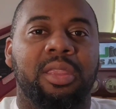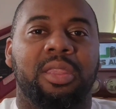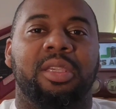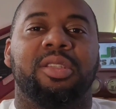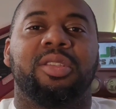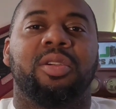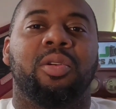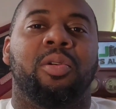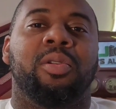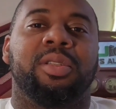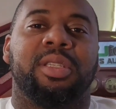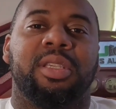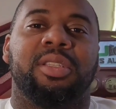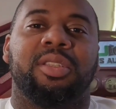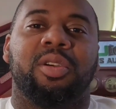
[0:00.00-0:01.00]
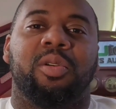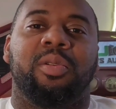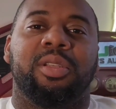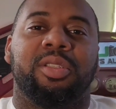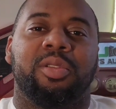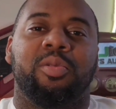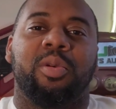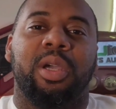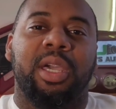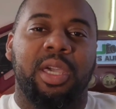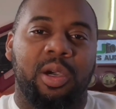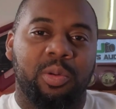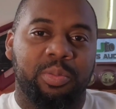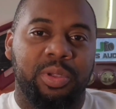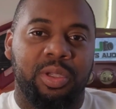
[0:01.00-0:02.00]
This course is going to
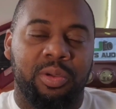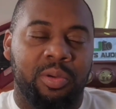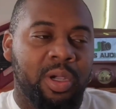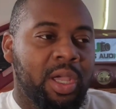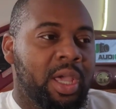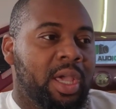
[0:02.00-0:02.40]
help you.